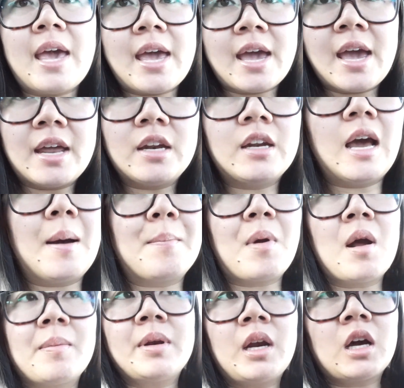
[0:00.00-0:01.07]
and I'm
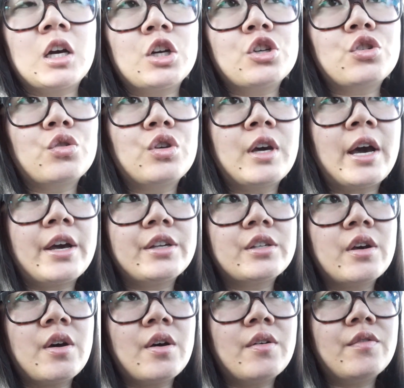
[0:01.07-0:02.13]
probably not going to show you guys
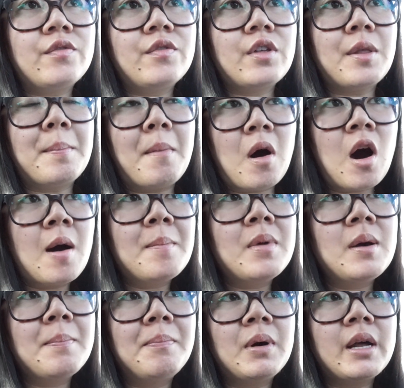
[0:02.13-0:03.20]
of the
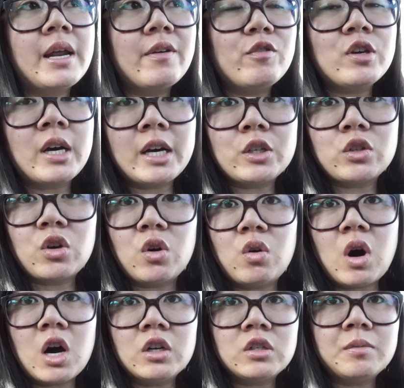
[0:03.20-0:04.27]
mom but if you guys go
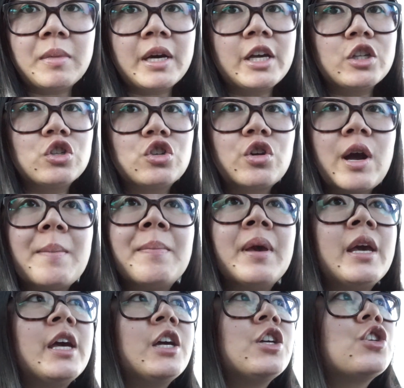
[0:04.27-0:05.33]
onto my Instagram
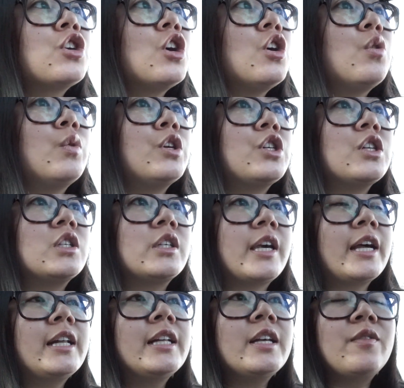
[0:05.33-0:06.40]
page which is
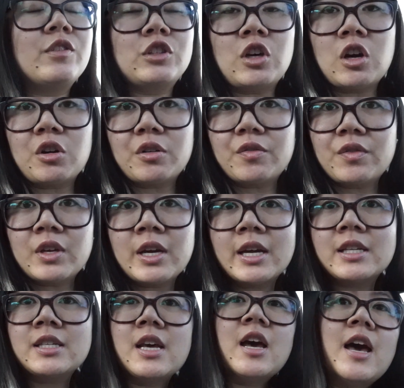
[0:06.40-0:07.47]
Kelly Le Photography
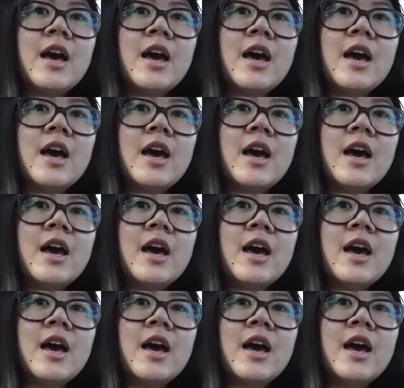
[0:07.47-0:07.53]
it's